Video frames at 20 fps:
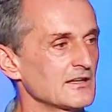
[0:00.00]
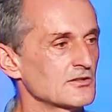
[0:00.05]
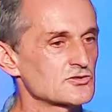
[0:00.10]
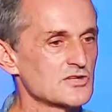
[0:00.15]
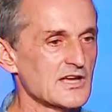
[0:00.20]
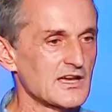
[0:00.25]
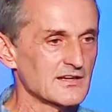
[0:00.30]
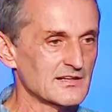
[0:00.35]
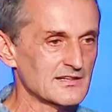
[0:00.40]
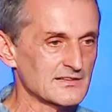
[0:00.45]

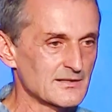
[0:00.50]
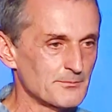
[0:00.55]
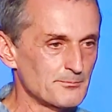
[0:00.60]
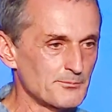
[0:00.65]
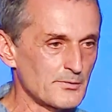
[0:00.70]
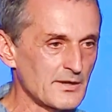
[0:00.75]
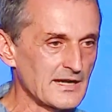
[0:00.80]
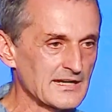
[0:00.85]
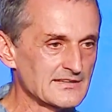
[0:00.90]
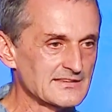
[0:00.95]
jungle, they
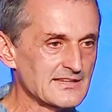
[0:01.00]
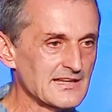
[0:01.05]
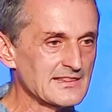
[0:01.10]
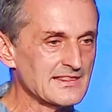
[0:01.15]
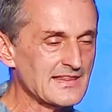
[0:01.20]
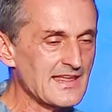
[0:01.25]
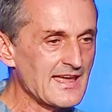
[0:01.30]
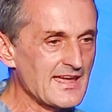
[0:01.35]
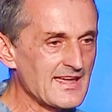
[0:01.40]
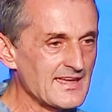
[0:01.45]
break their
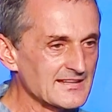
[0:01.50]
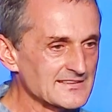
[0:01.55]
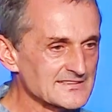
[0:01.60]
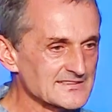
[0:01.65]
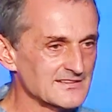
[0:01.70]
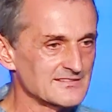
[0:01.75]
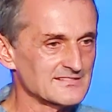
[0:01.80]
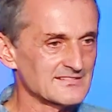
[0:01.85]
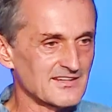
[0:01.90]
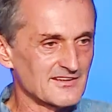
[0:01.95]
legs
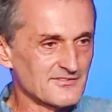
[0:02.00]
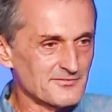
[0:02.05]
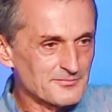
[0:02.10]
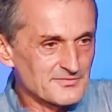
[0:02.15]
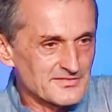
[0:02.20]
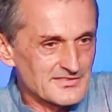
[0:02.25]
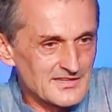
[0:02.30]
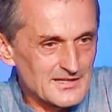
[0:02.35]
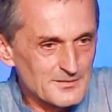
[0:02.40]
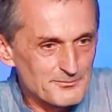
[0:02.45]
and they have
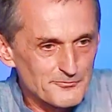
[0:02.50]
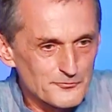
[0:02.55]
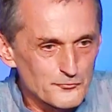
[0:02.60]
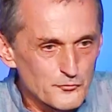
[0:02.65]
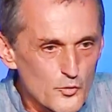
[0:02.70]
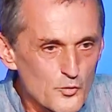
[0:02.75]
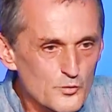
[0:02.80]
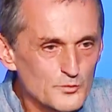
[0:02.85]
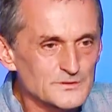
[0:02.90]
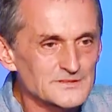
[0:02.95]
deep
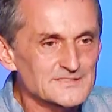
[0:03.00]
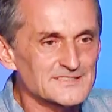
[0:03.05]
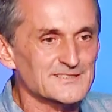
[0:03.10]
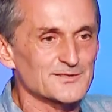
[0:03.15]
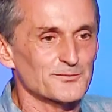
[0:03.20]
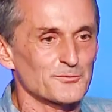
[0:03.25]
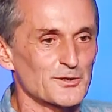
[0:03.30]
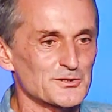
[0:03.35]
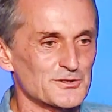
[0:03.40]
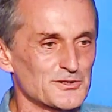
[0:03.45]
wounds.
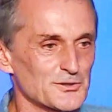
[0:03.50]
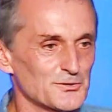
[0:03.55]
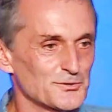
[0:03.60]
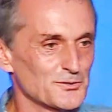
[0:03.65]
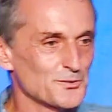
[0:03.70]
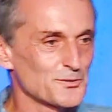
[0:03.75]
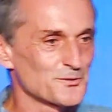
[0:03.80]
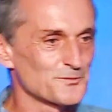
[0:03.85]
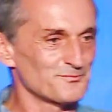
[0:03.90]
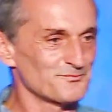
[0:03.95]
So what you
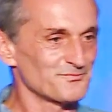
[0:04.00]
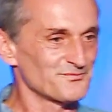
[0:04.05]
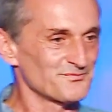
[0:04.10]
do?